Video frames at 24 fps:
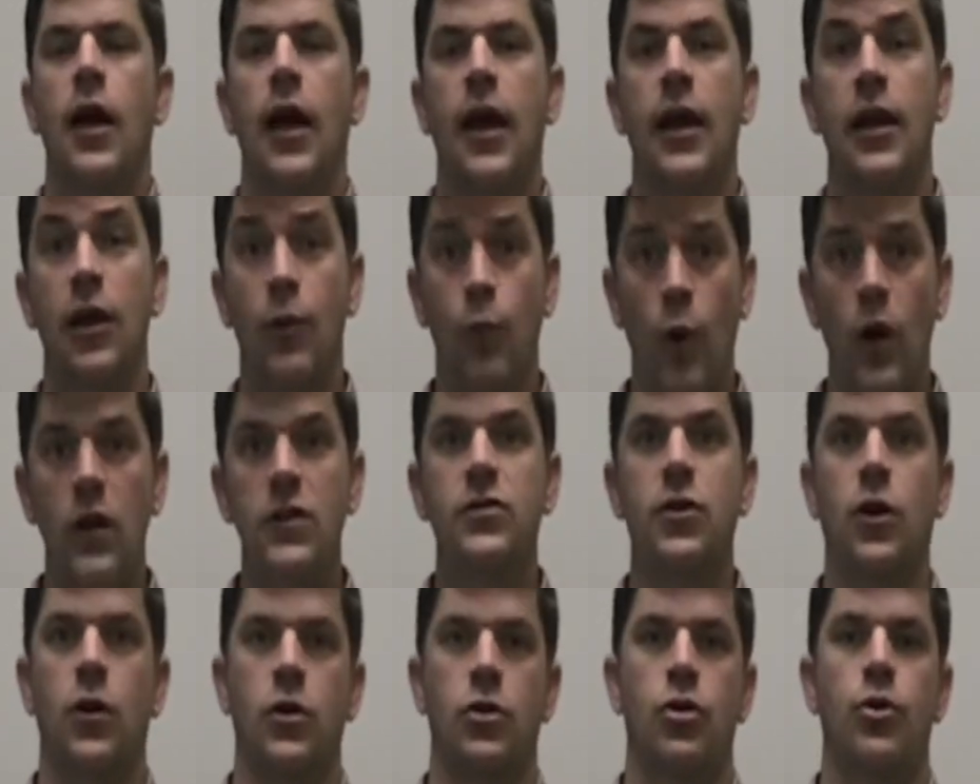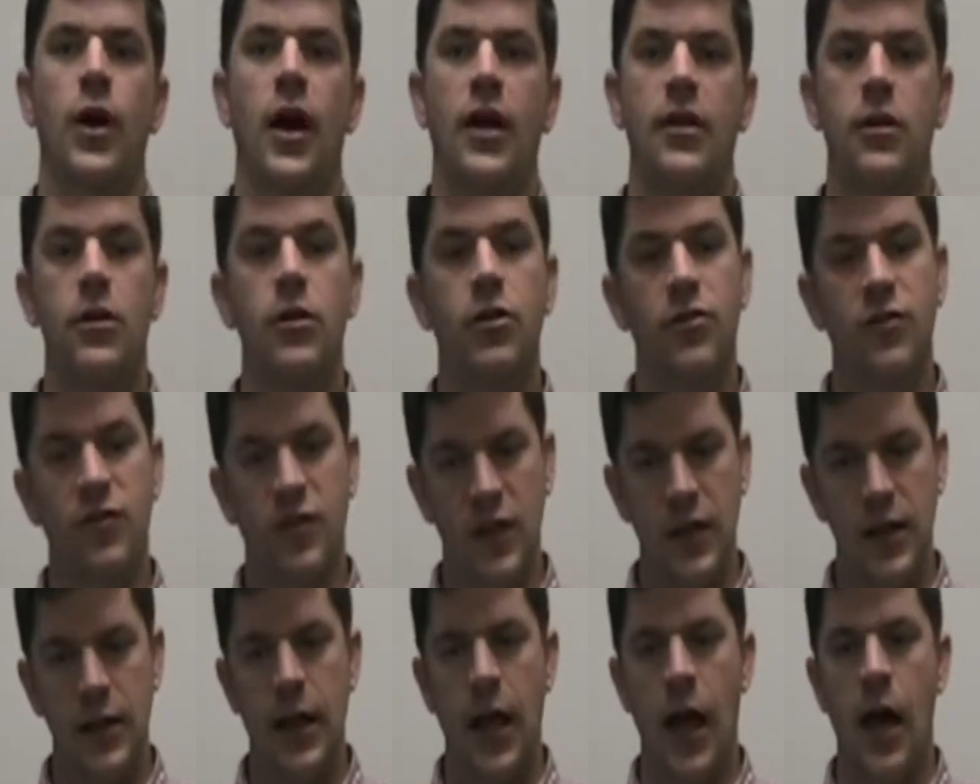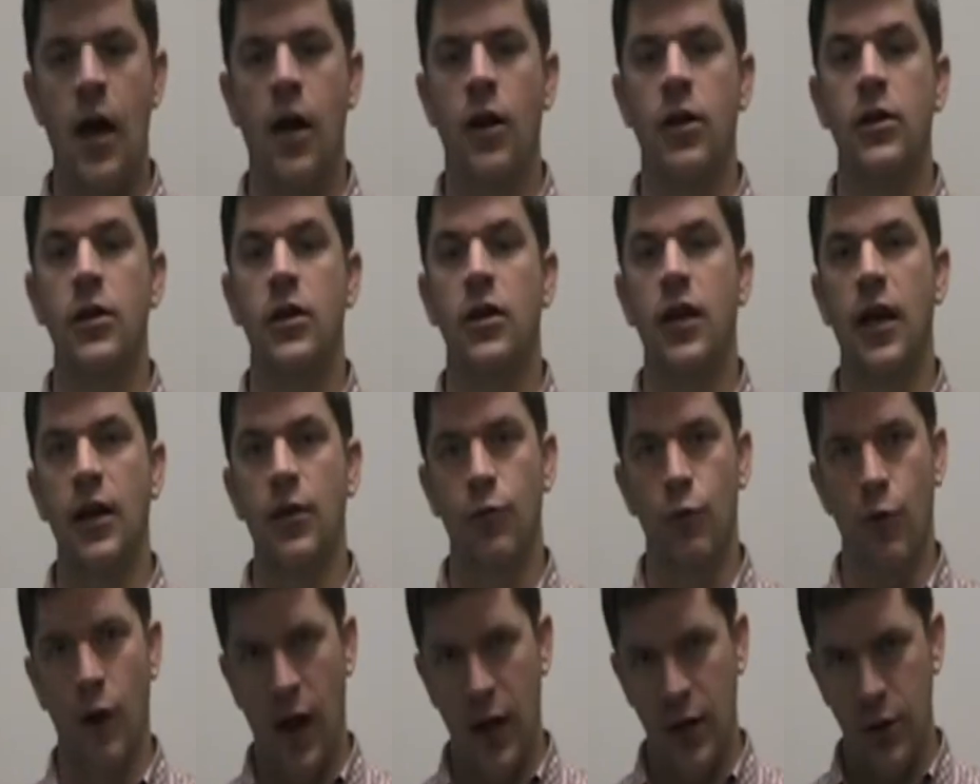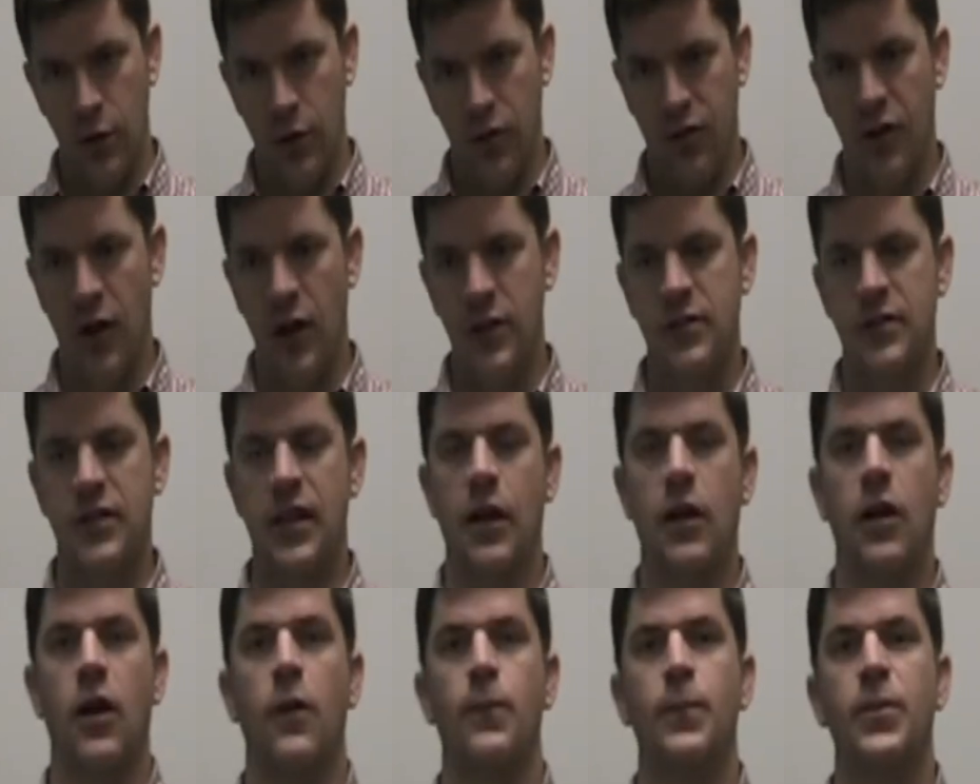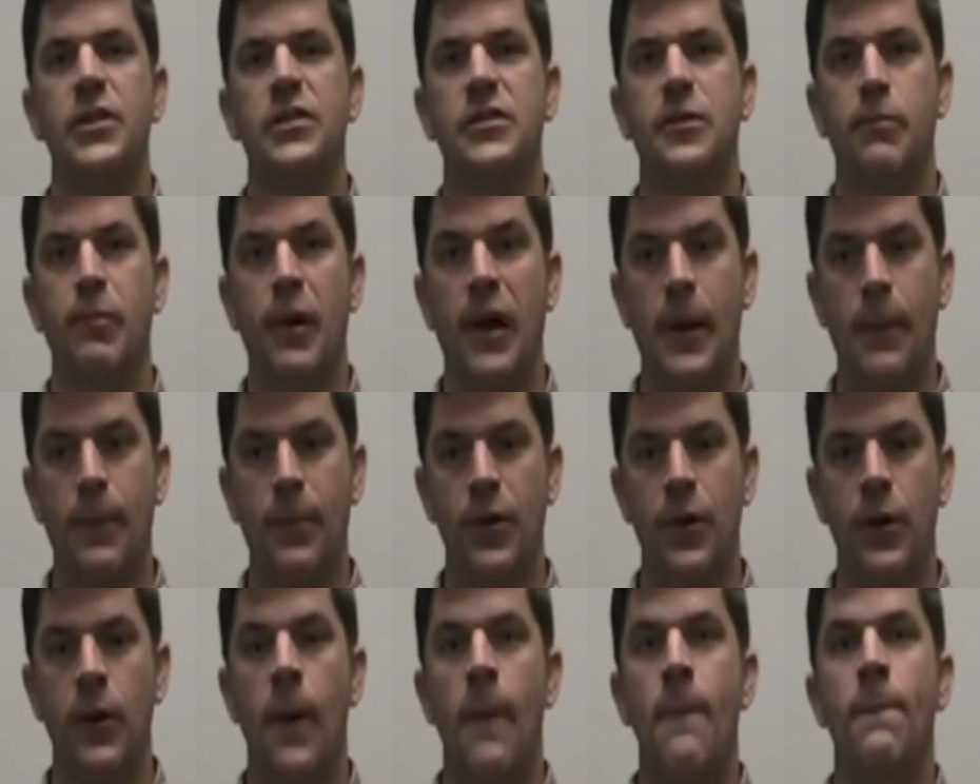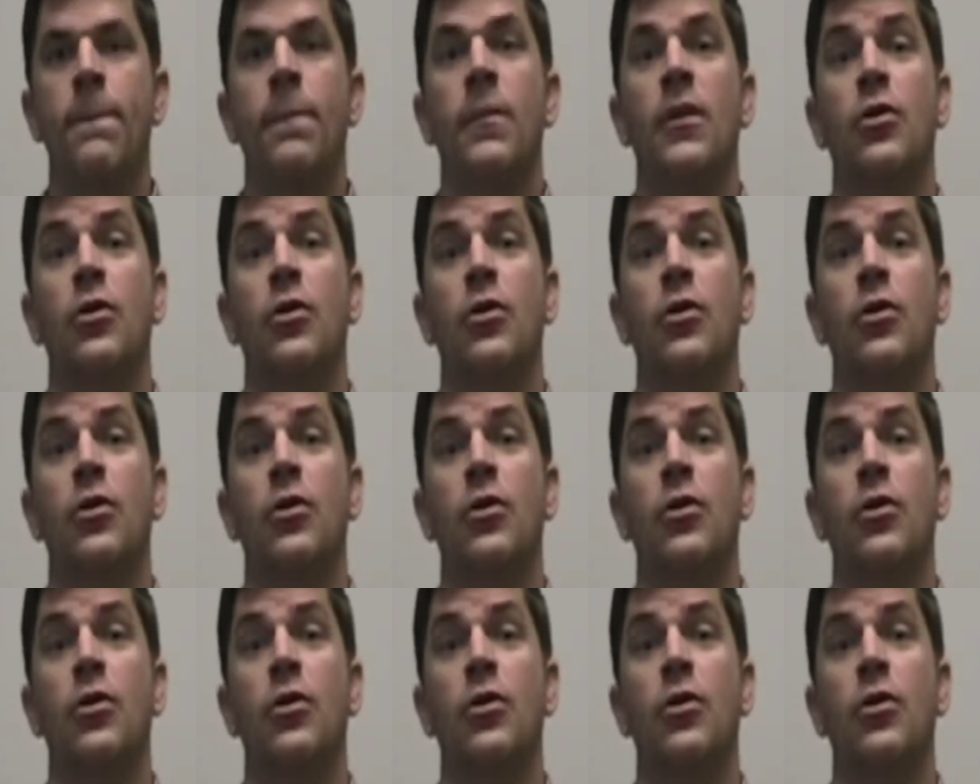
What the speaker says: And it was hard. You had to sit down and write your thoughts down on a piece of paper.